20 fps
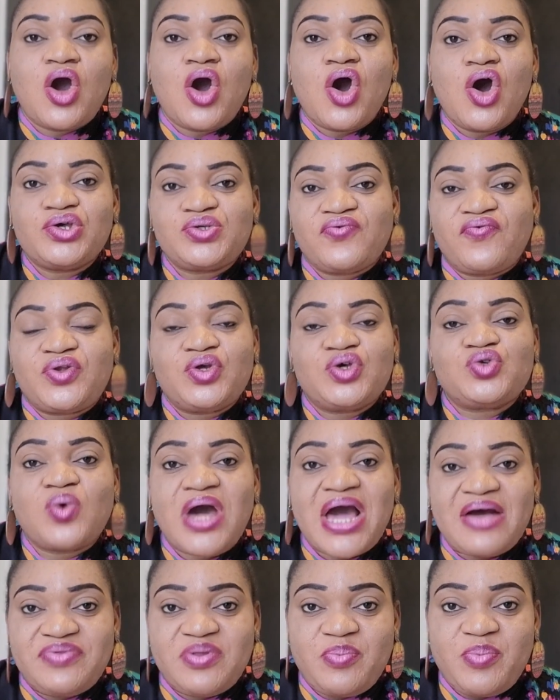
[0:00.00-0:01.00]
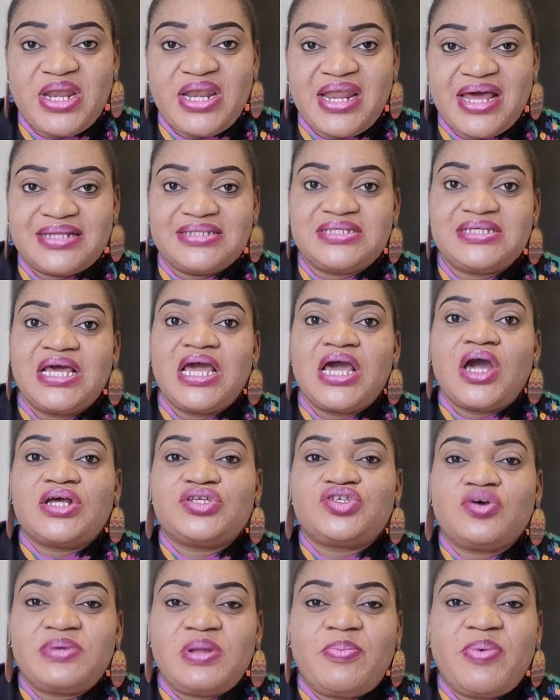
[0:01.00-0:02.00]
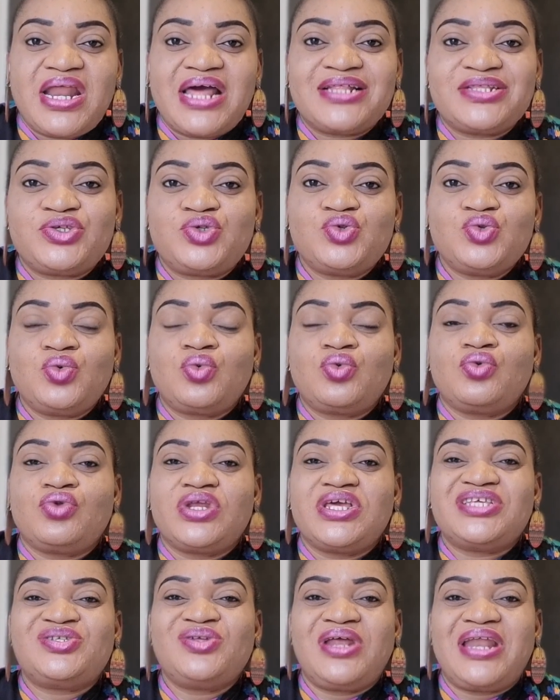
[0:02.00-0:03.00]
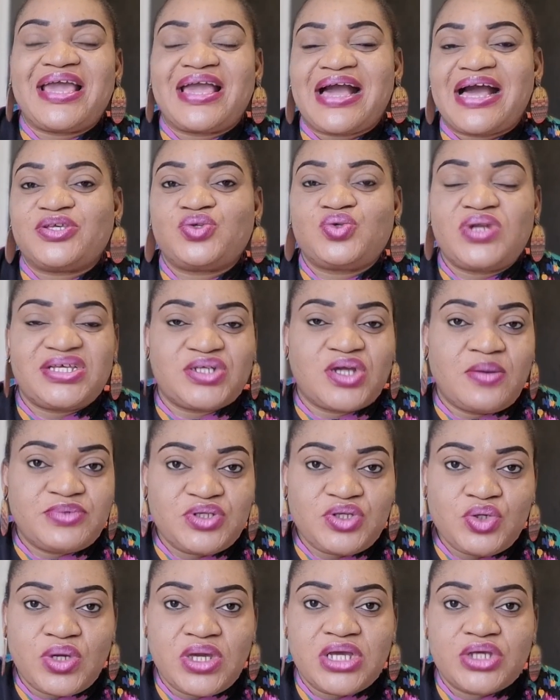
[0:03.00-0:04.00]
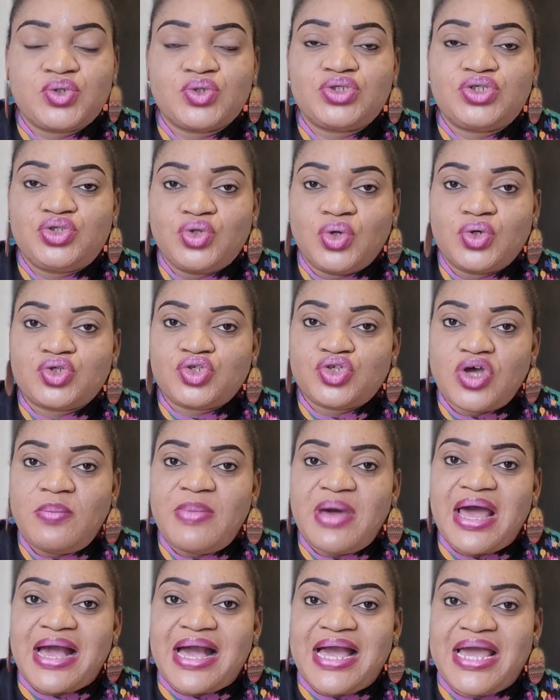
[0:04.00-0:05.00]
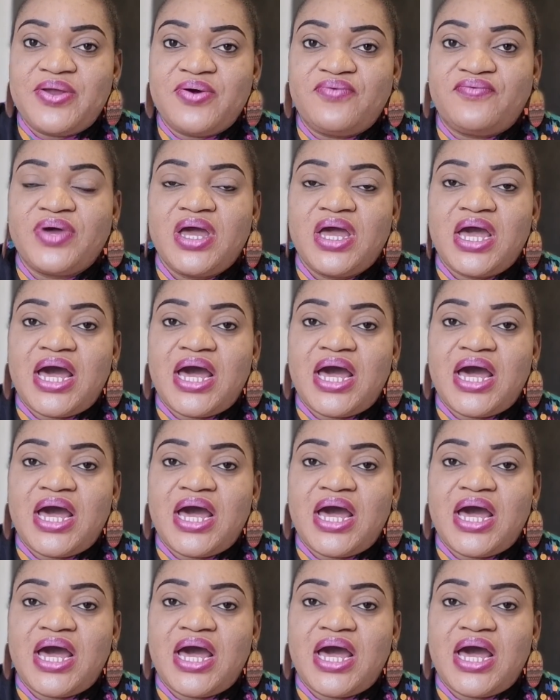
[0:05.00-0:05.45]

Also, for those who have dependents, some dependents too, it's not like as soon as you come to the UK. So those some are kind of